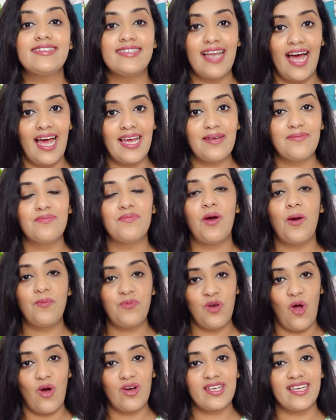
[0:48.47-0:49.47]
time
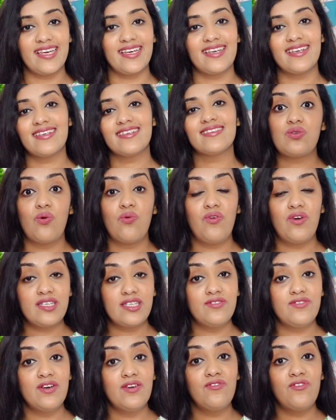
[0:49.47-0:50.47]
blocking. So
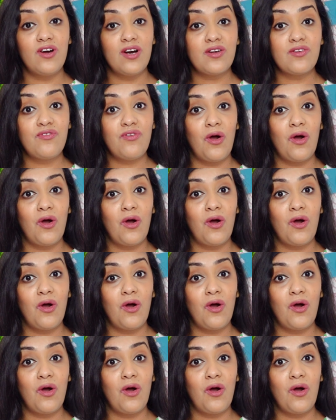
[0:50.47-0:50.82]
whatever worked